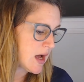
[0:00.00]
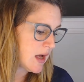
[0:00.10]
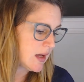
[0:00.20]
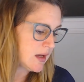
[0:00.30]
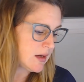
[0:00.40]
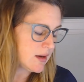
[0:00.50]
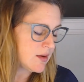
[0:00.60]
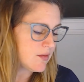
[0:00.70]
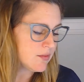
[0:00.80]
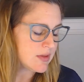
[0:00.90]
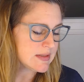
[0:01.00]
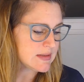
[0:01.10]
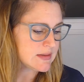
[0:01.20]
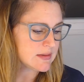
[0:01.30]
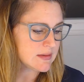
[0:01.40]
you know,
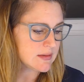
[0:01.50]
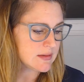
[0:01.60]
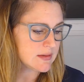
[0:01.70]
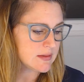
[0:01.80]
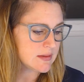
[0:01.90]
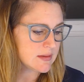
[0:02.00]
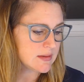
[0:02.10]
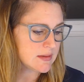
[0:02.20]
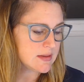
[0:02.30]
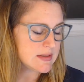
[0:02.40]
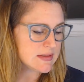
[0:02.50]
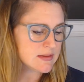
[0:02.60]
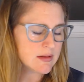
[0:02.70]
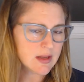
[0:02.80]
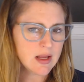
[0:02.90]
this is
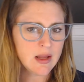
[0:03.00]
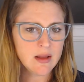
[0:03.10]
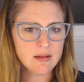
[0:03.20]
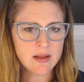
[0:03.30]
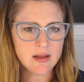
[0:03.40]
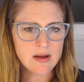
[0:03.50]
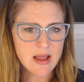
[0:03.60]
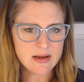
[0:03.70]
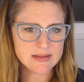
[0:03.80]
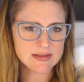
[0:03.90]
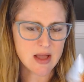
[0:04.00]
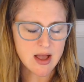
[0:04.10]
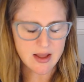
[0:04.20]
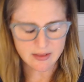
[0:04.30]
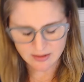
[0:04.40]
the King Leonidas
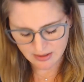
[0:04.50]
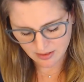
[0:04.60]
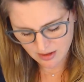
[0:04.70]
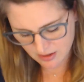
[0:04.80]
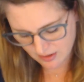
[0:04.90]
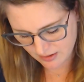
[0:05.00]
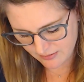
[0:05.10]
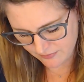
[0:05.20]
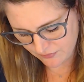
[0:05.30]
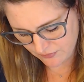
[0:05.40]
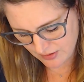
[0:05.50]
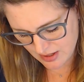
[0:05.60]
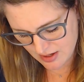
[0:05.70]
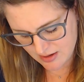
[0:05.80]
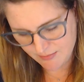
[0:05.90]
guy that I love.
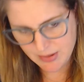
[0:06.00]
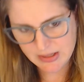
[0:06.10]
But